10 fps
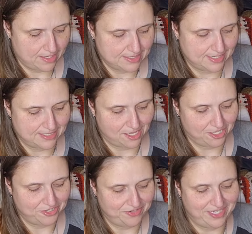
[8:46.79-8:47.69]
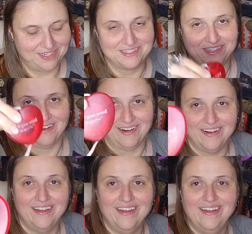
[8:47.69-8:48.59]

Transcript: it says all you need is yarn